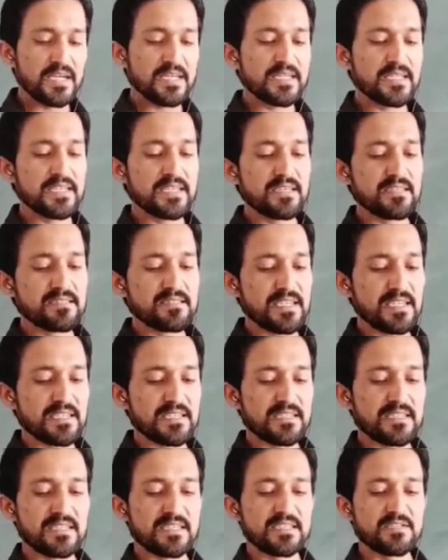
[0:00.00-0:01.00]
gaze and
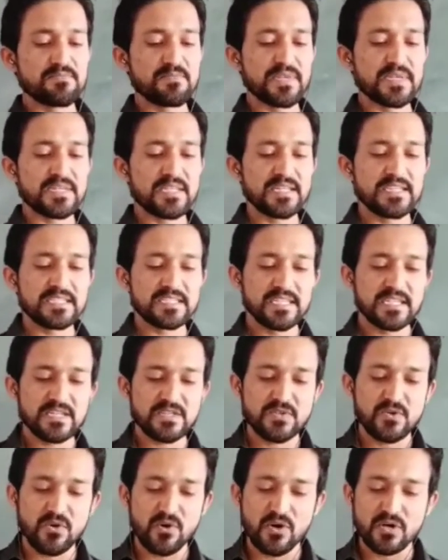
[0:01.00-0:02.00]
gaze, but
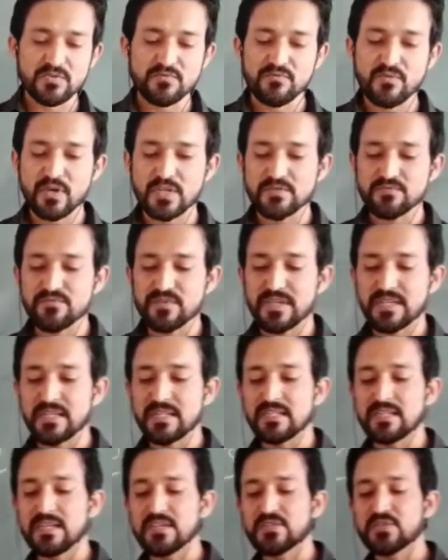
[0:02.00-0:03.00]
little thought what well
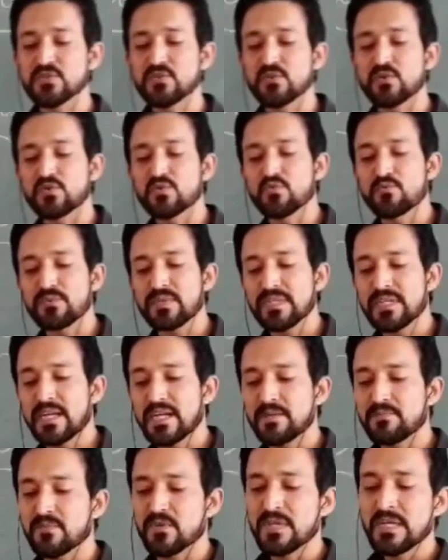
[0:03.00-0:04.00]
the show to be
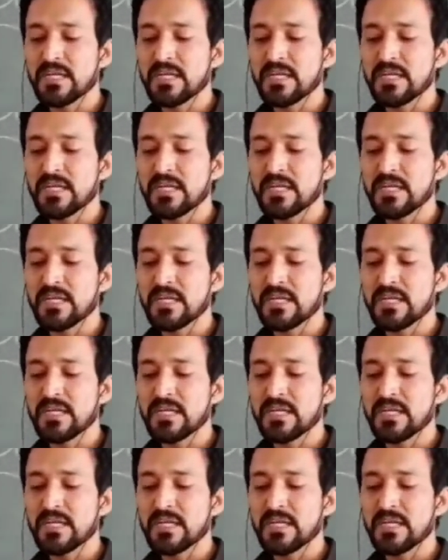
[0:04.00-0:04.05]
handled.